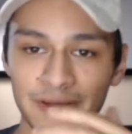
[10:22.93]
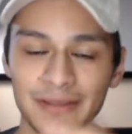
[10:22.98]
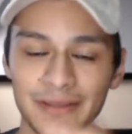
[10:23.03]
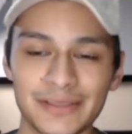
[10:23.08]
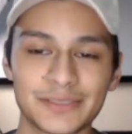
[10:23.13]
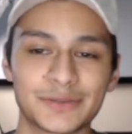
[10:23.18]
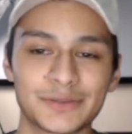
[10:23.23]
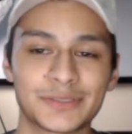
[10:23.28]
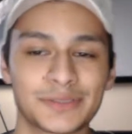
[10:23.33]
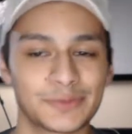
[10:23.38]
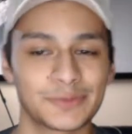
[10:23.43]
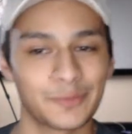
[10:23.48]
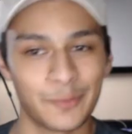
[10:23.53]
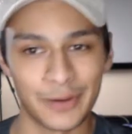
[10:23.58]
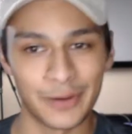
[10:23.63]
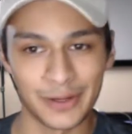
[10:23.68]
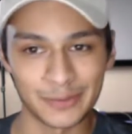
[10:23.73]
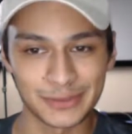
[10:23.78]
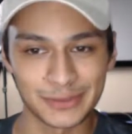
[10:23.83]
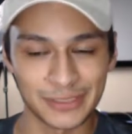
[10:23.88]
This was
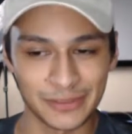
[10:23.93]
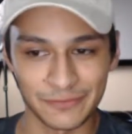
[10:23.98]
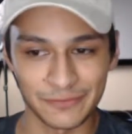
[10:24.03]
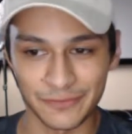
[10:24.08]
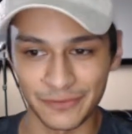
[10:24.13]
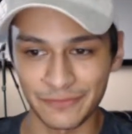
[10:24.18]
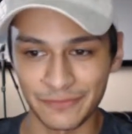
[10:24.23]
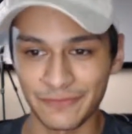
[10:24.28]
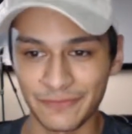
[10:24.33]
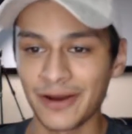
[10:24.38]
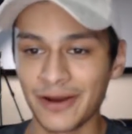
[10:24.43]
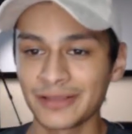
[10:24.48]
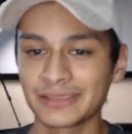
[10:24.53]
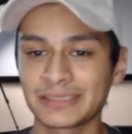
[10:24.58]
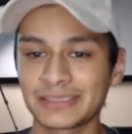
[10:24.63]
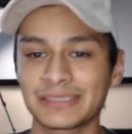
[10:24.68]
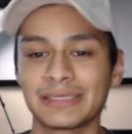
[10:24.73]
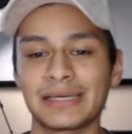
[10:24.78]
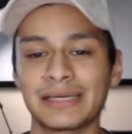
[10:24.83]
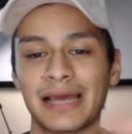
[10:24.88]
when I was looking for the
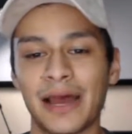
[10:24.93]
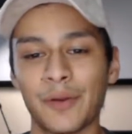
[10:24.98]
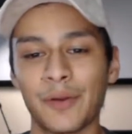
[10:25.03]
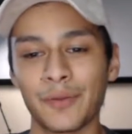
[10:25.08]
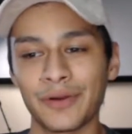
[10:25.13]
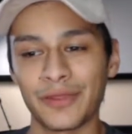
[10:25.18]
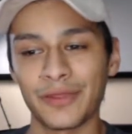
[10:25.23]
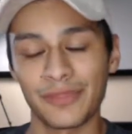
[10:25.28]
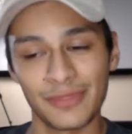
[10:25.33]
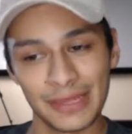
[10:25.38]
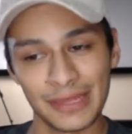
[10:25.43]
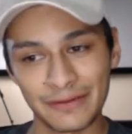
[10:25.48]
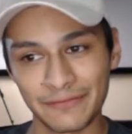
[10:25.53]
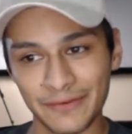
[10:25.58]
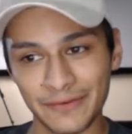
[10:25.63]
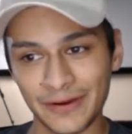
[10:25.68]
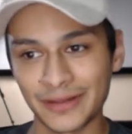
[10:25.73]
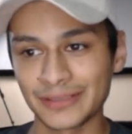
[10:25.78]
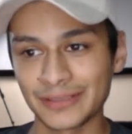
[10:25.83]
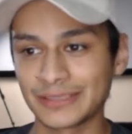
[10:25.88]
fonts. I wanted thick
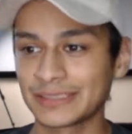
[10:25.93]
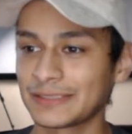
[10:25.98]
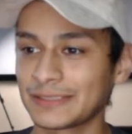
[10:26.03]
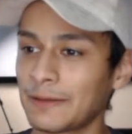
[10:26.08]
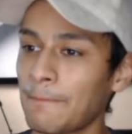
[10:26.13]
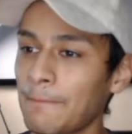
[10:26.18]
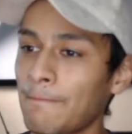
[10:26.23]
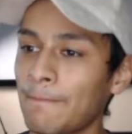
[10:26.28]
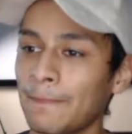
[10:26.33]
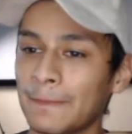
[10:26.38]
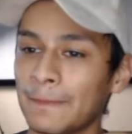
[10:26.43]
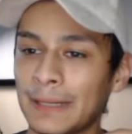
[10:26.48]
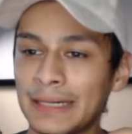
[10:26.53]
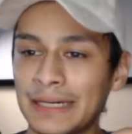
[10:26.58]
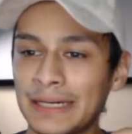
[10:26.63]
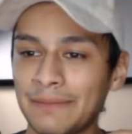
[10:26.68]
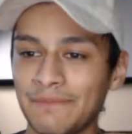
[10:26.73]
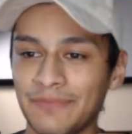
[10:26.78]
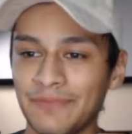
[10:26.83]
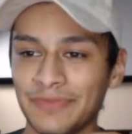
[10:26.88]
fonts.
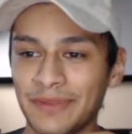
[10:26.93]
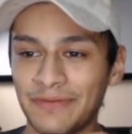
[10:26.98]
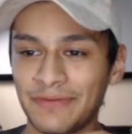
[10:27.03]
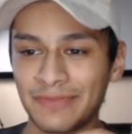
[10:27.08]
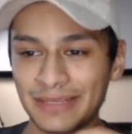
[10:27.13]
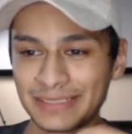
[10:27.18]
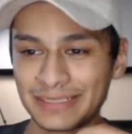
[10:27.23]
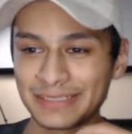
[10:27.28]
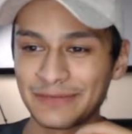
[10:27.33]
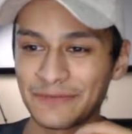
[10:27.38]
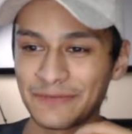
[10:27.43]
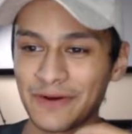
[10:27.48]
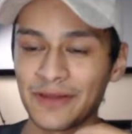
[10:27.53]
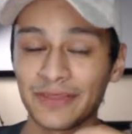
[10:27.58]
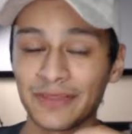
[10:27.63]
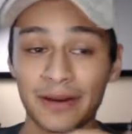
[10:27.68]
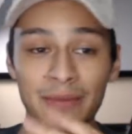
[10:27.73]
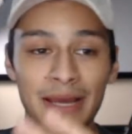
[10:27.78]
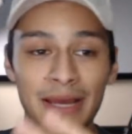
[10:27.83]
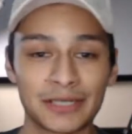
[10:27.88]
This is the font
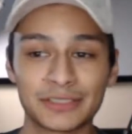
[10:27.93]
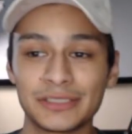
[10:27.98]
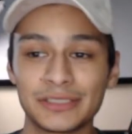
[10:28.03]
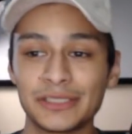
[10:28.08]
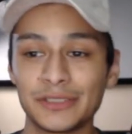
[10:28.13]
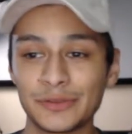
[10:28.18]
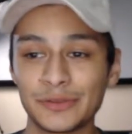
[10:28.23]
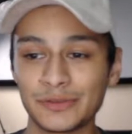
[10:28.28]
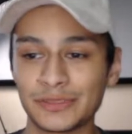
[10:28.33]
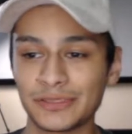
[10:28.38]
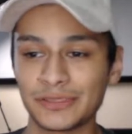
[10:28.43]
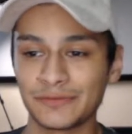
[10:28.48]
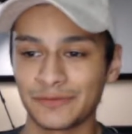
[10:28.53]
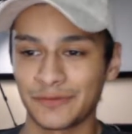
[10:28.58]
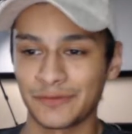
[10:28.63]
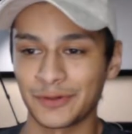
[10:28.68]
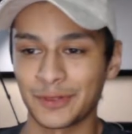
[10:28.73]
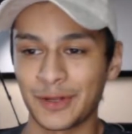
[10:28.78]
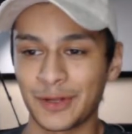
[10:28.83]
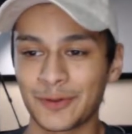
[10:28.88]
that I'm actually using
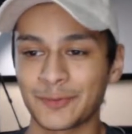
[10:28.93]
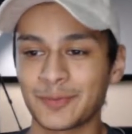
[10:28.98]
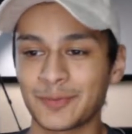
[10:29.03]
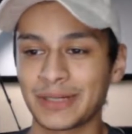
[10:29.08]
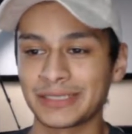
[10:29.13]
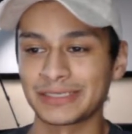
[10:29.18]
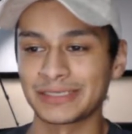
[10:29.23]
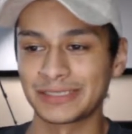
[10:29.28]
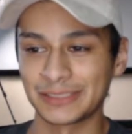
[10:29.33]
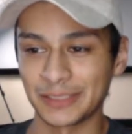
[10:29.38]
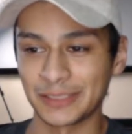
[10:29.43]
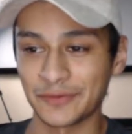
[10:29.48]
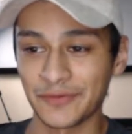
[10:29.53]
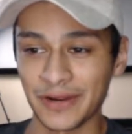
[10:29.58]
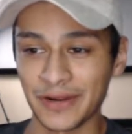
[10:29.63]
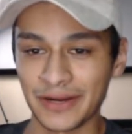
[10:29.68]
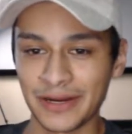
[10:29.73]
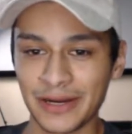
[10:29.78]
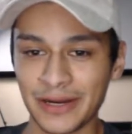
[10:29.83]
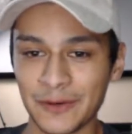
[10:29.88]
for a lot of my stuff
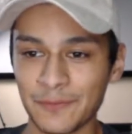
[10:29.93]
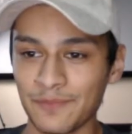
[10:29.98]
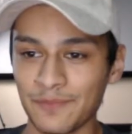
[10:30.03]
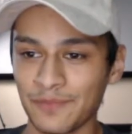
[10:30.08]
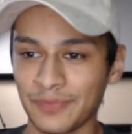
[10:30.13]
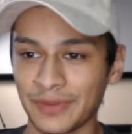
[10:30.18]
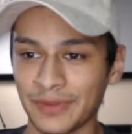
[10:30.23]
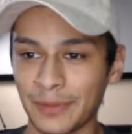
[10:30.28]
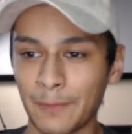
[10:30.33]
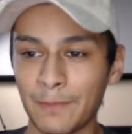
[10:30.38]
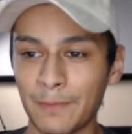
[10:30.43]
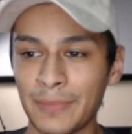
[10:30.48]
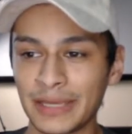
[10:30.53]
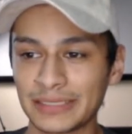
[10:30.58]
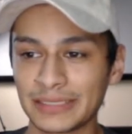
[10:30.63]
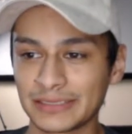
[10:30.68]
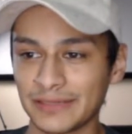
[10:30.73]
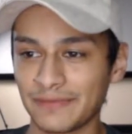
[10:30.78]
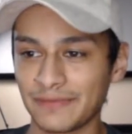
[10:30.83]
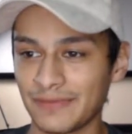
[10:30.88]
right now.
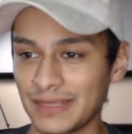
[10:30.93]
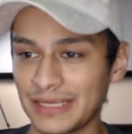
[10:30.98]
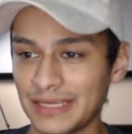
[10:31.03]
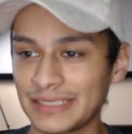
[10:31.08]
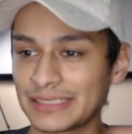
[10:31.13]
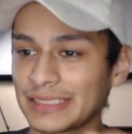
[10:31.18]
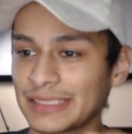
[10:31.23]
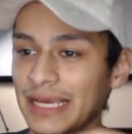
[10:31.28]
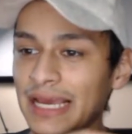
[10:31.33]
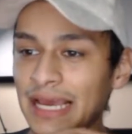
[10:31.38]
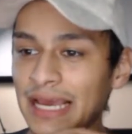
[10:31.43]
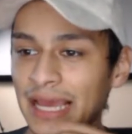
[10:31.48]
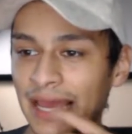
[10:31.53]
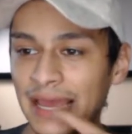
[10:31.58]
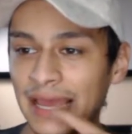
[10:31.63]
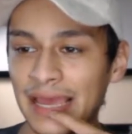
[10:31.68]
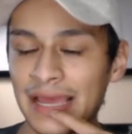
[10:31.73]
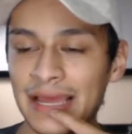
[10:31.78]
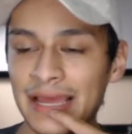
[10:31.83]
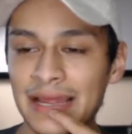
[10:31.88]
Mix of this
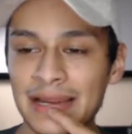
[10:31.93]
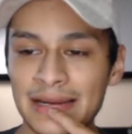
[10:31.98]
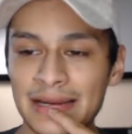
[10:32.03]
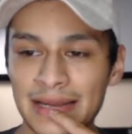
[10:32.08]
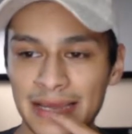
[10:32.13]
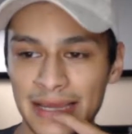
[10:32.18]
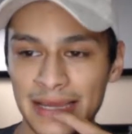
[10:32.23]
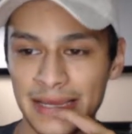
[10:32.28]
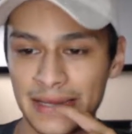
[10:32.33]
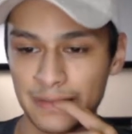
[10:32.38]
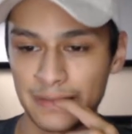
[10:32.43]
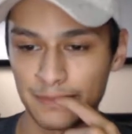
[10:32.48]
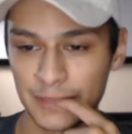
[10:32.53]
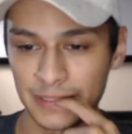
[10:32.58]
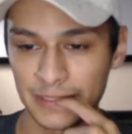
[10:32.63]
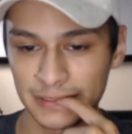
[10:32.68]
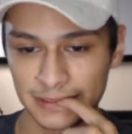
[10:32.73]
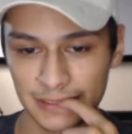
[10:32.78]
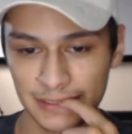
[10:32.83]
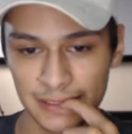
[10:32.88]
and a
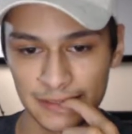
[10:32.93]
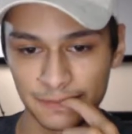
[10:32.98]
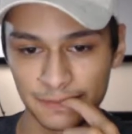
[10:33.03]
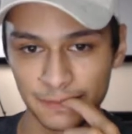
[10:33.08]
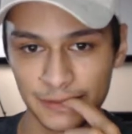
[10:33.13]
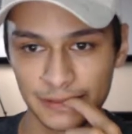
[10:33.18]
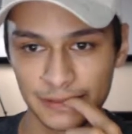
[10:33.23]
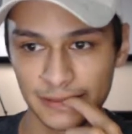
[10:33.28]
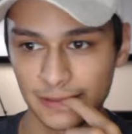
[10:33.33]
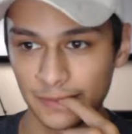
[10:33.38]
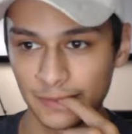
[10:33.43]
mix of, where's the other